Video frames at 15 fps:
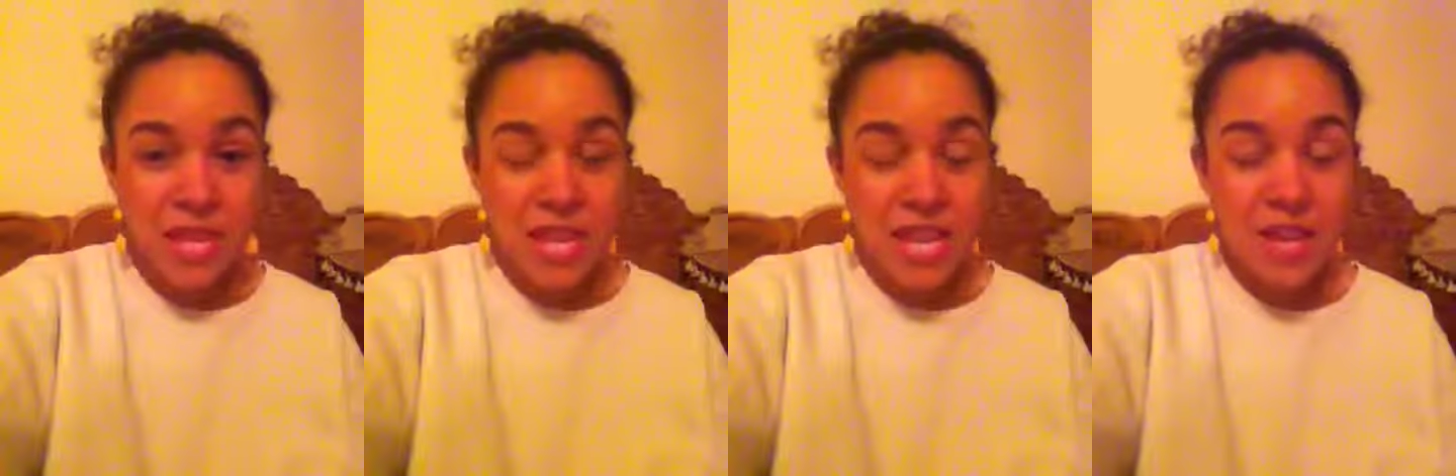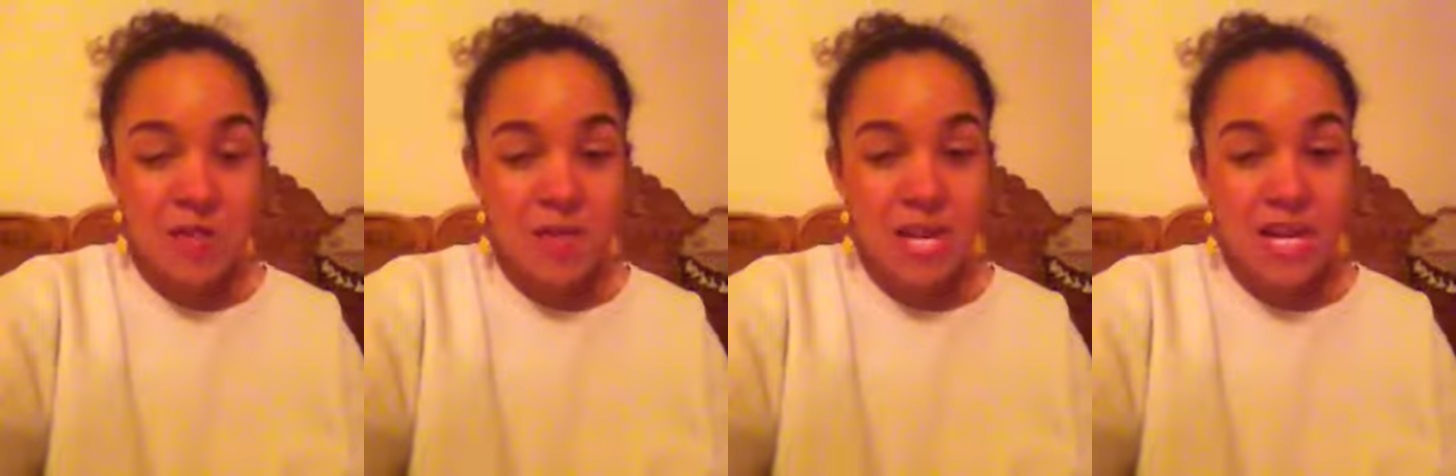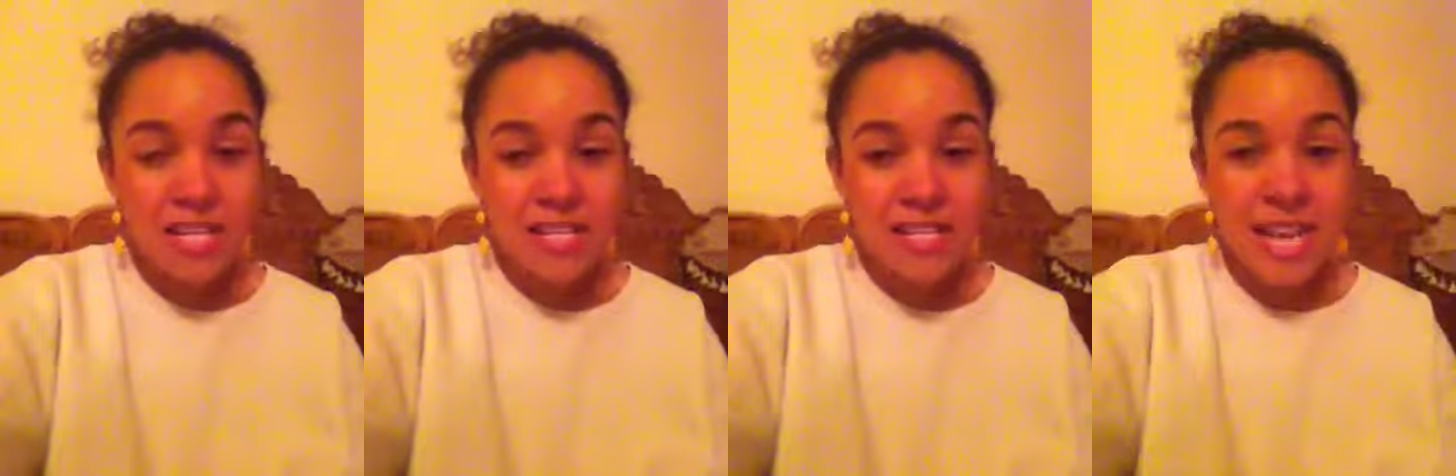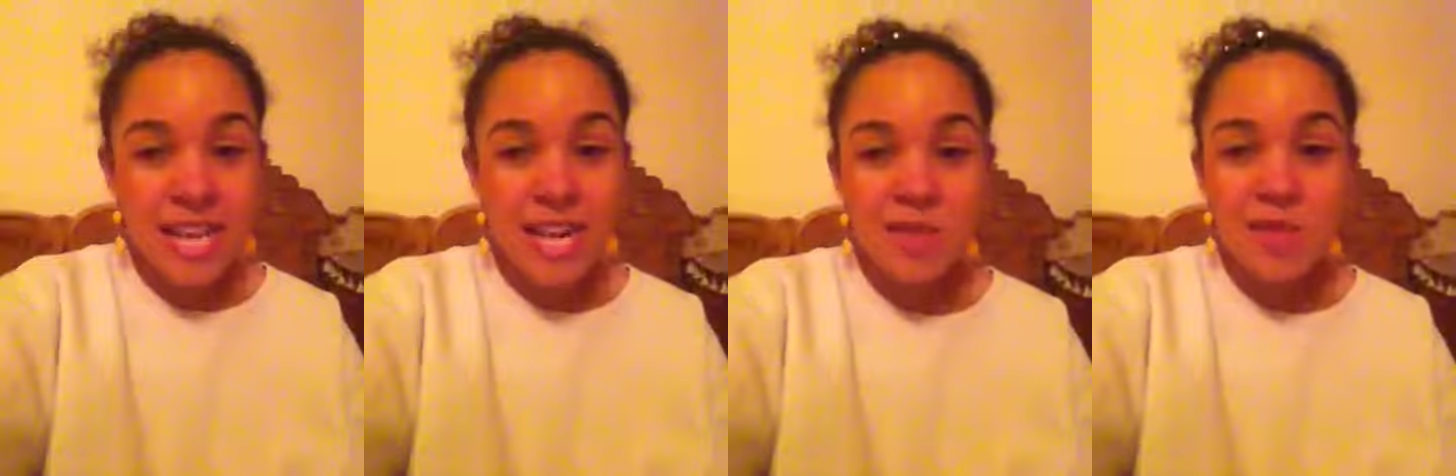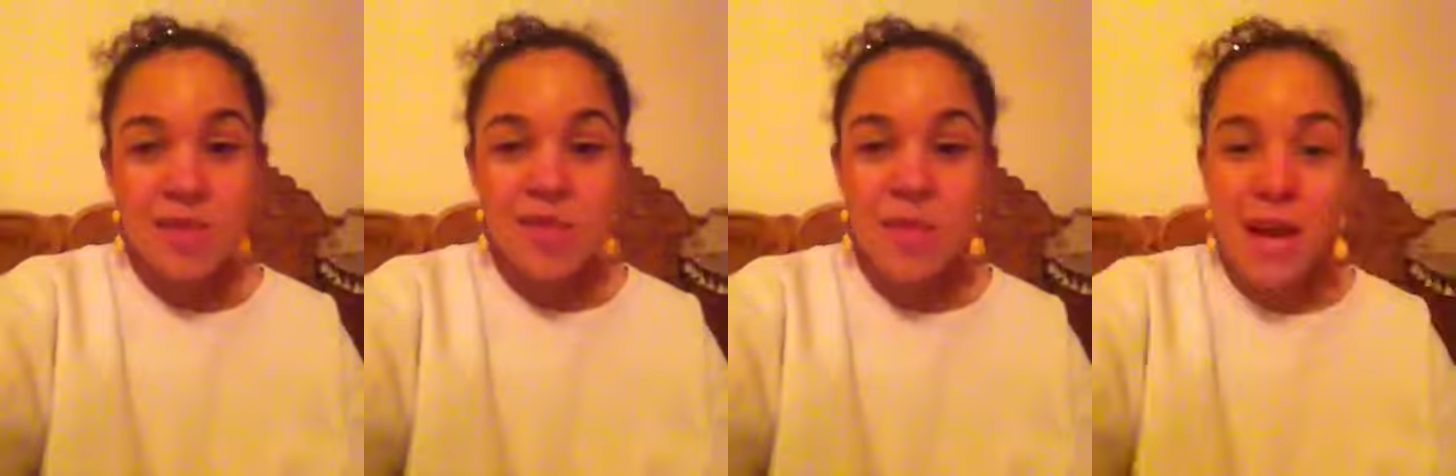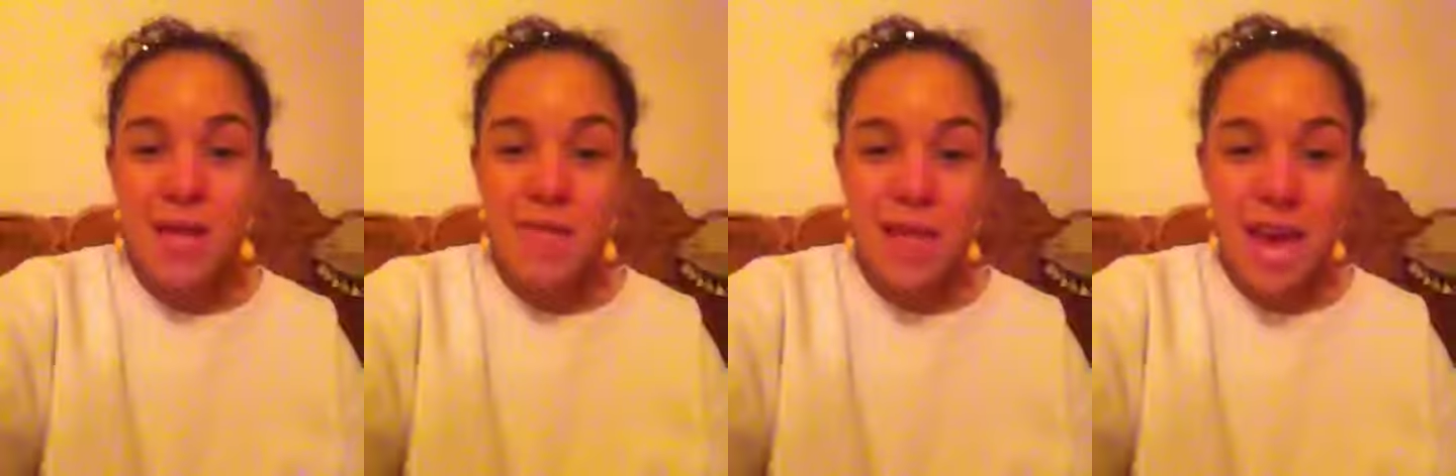Again, when I set it with
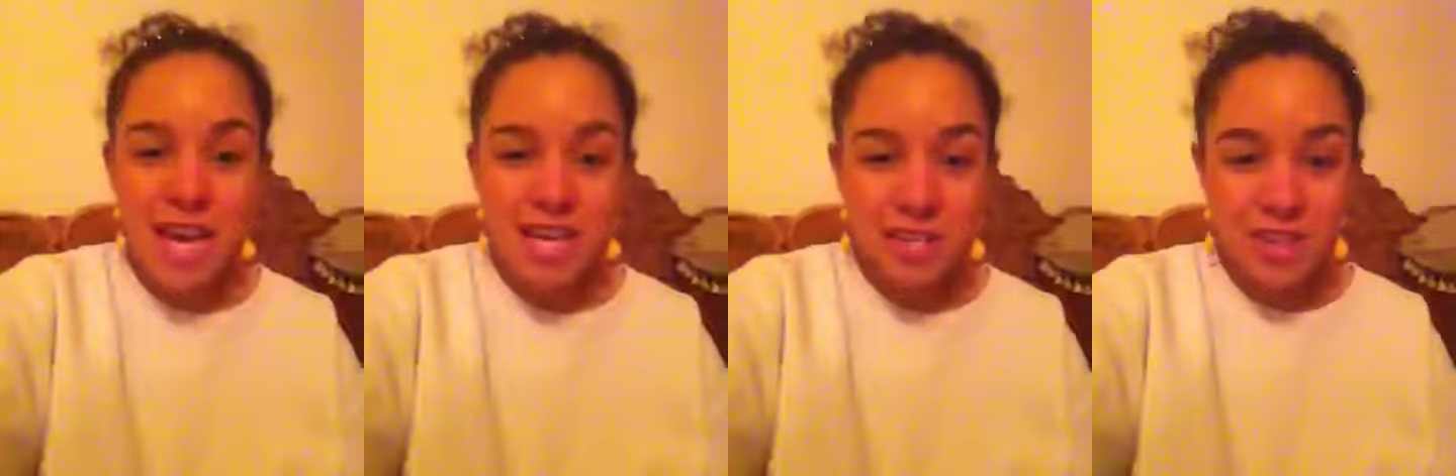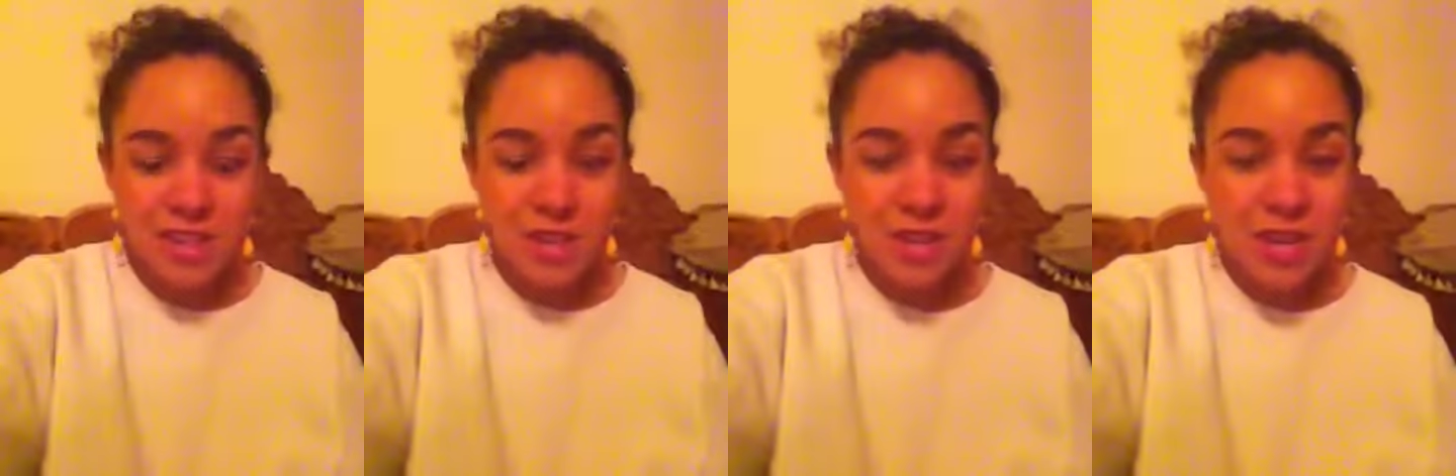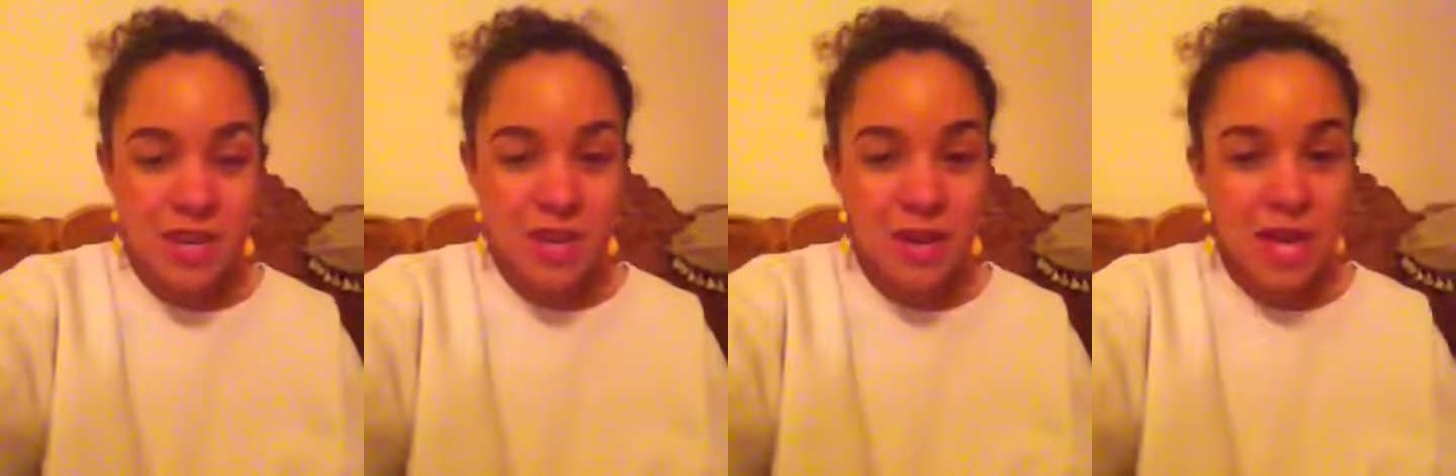my MAC Studio